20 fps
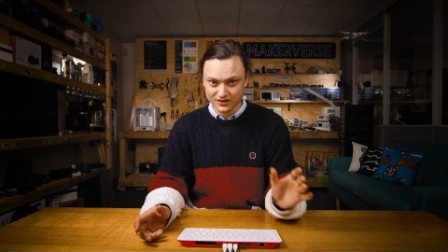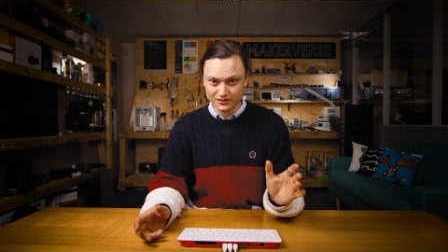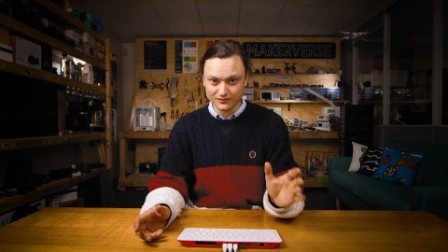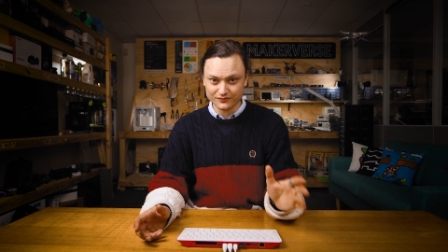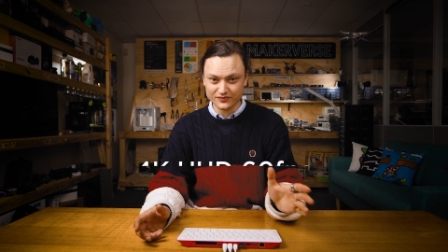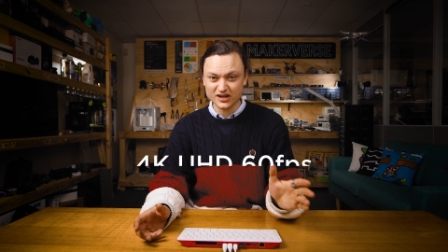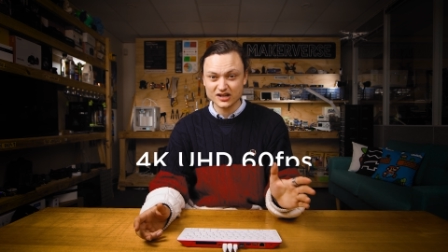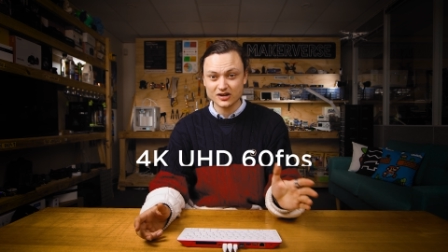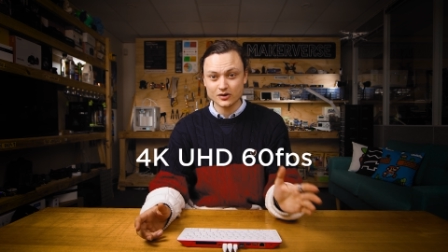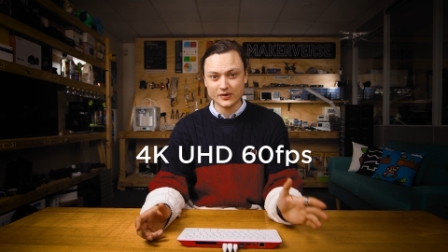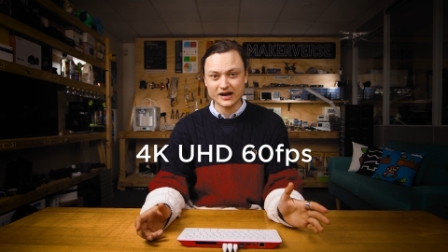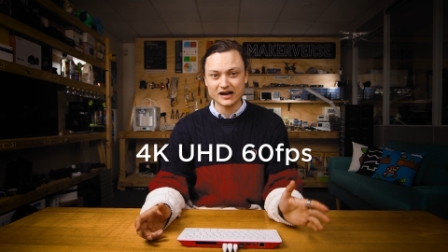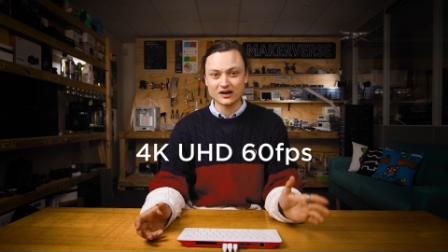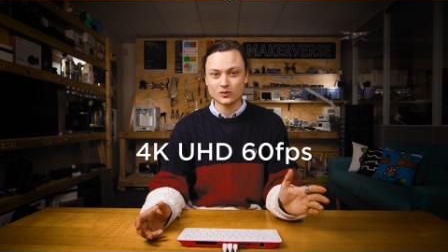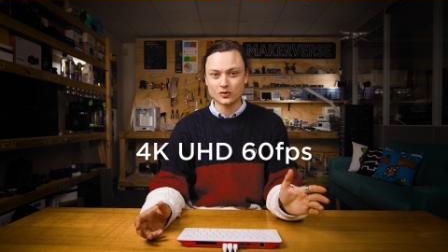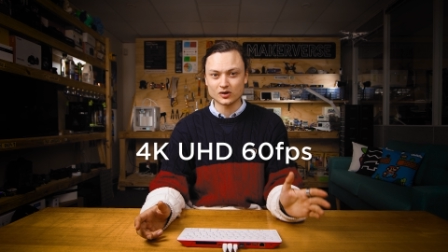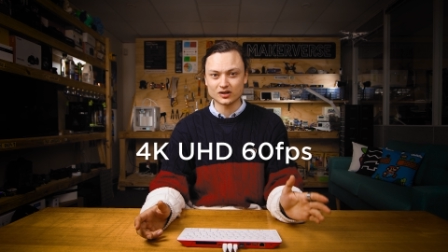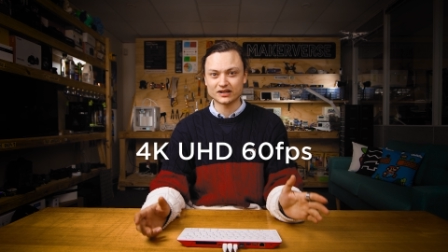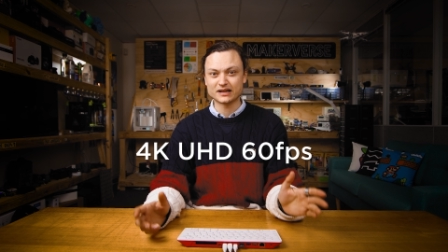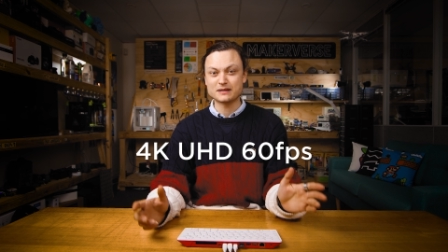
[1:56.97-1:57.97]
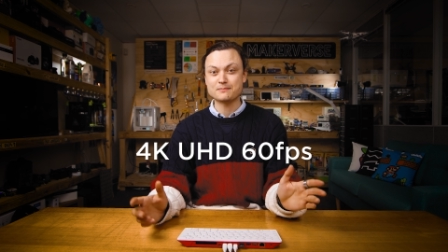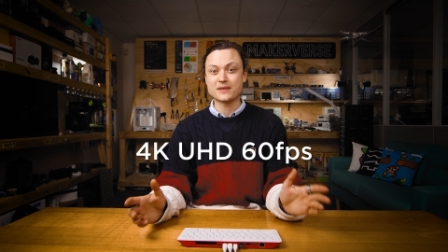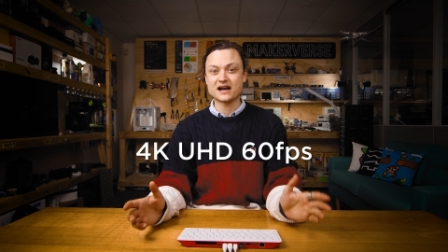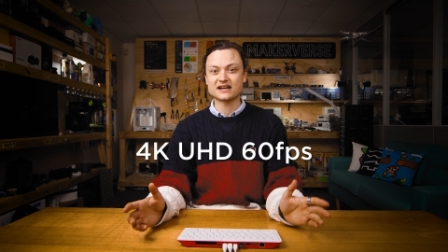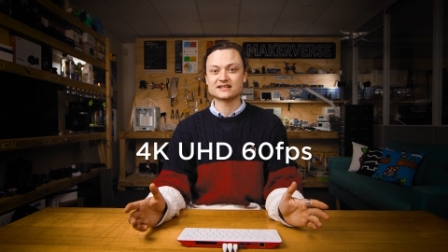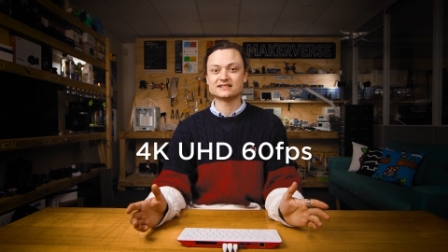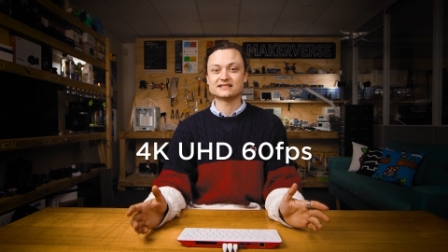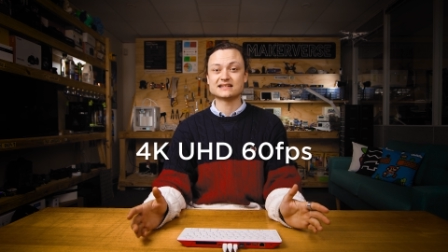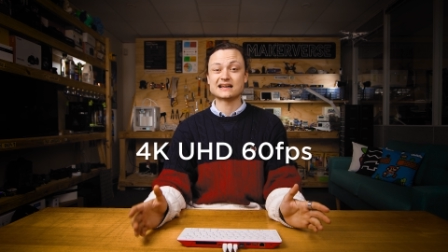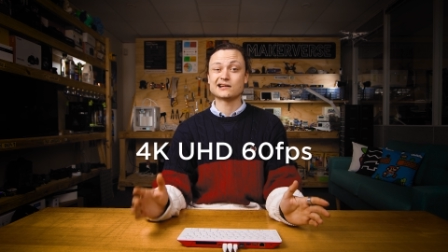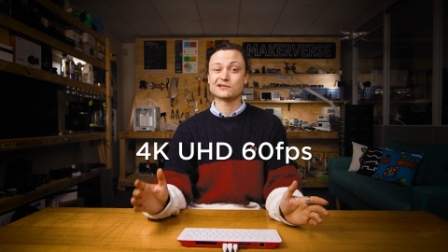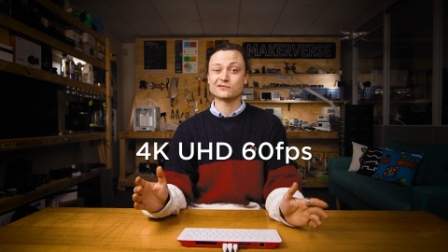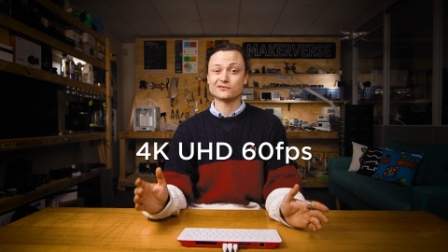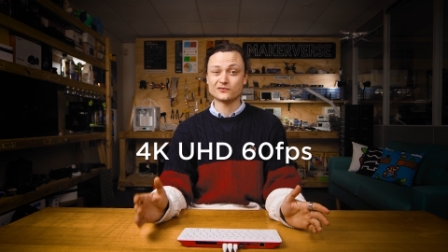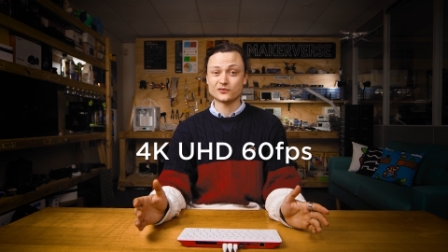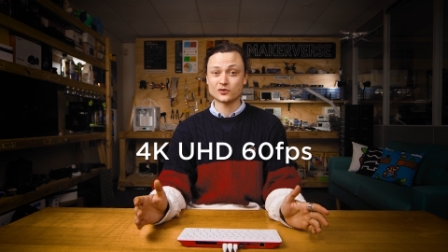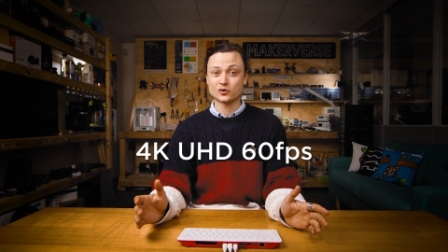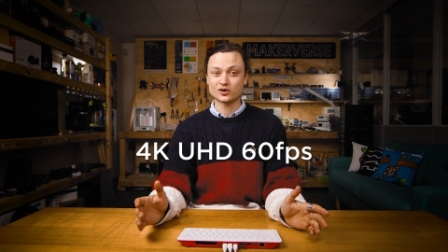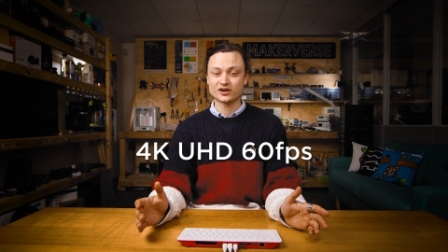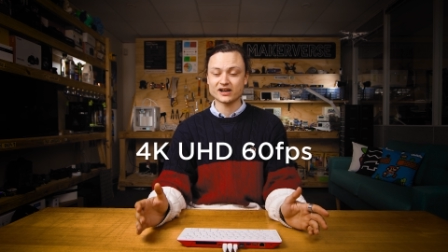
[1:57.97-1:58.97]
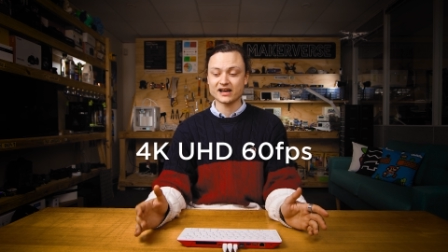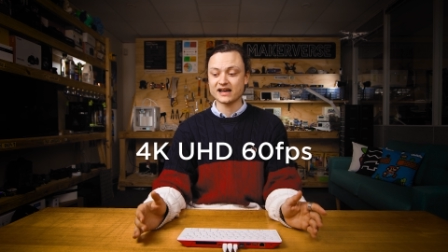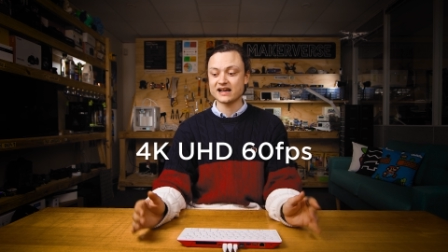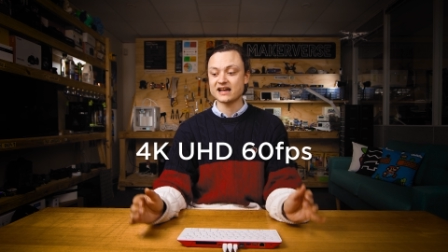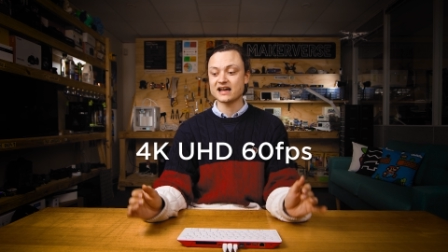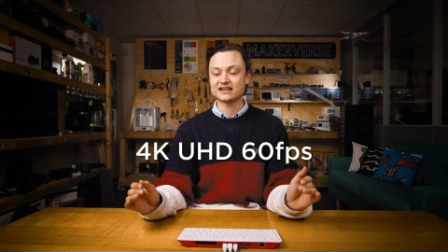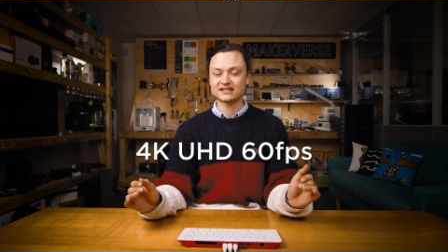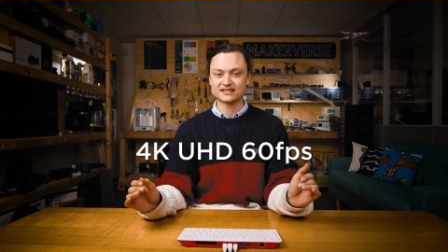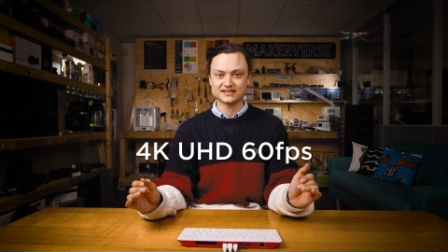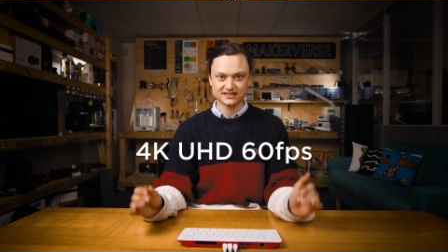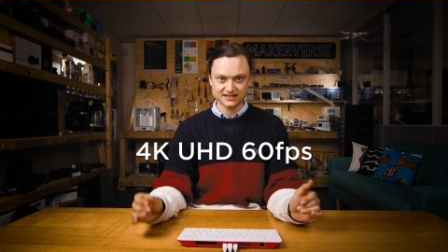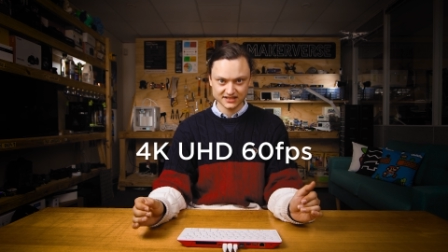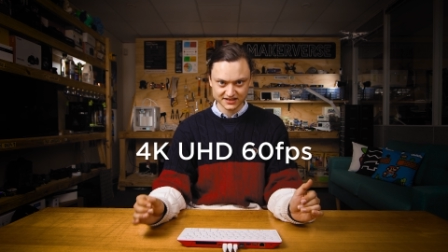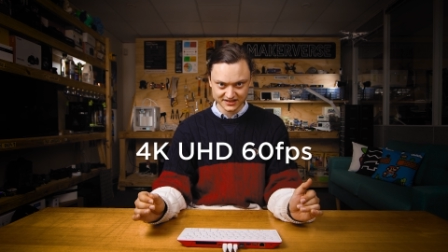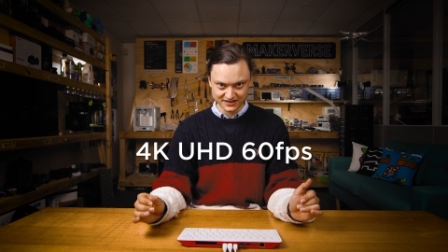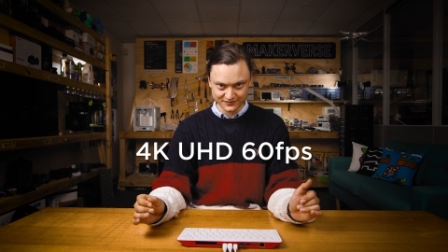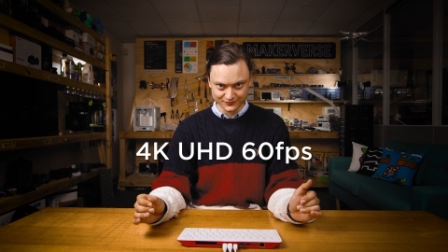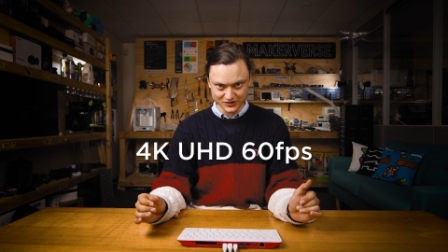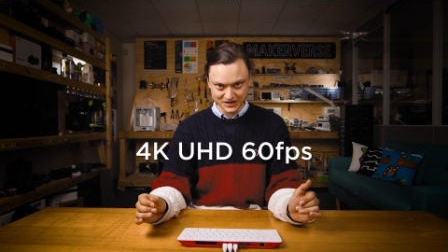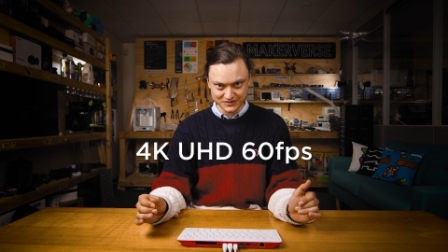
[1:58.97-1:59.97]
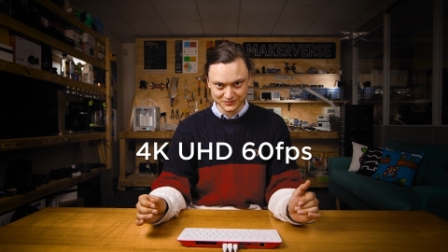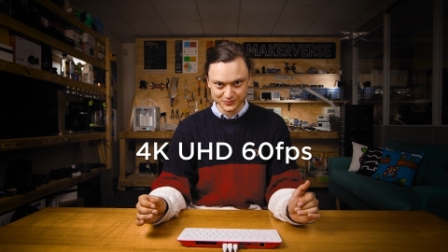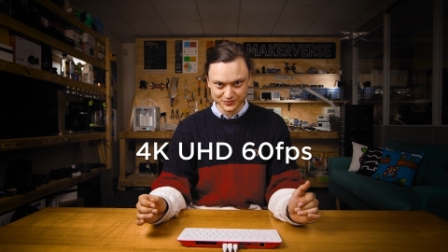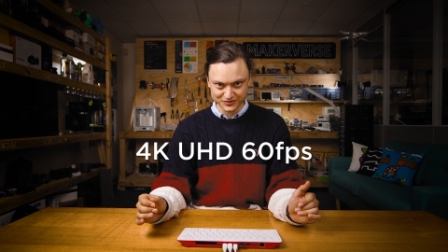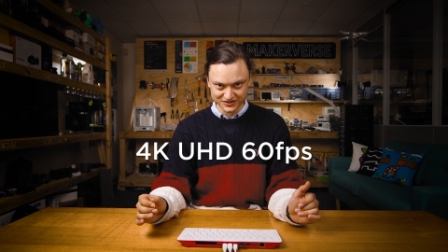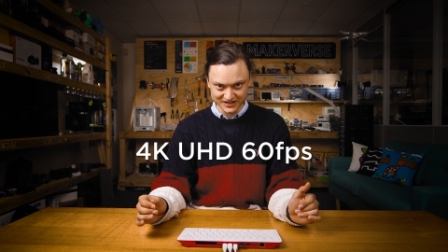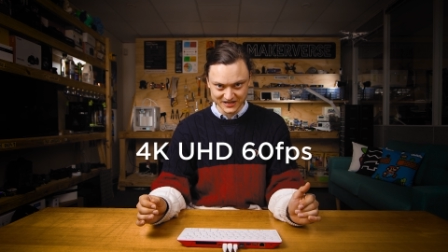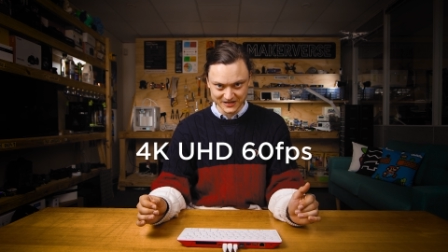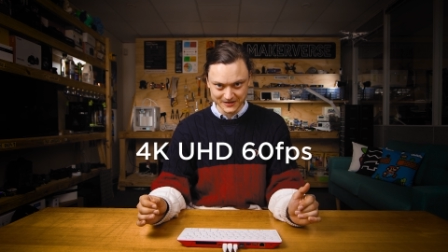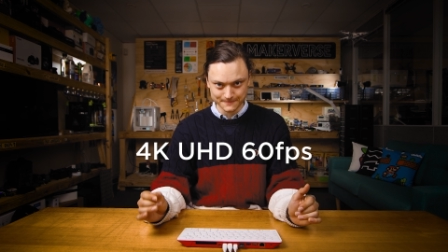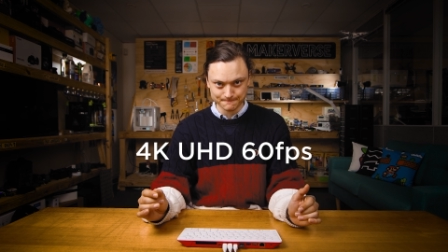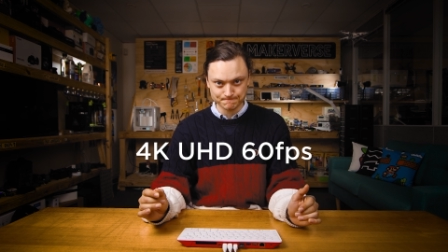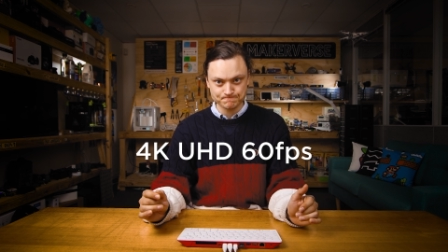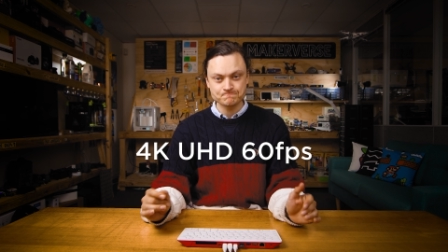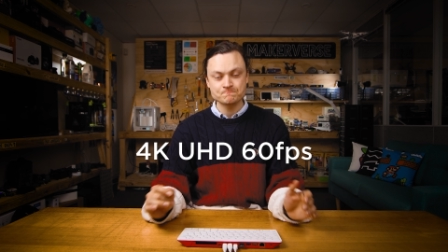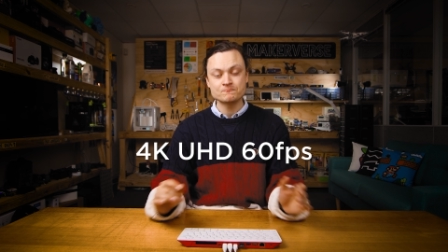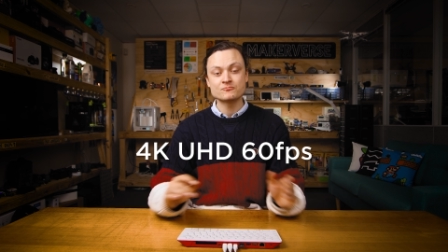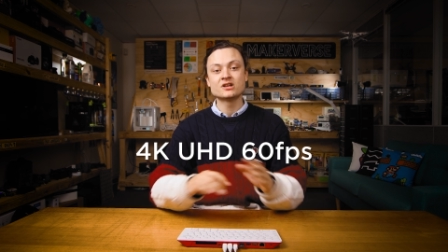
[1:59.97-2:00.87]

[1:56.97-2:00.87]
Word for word: the video out quality maxes out at 4K at 60 frames per second.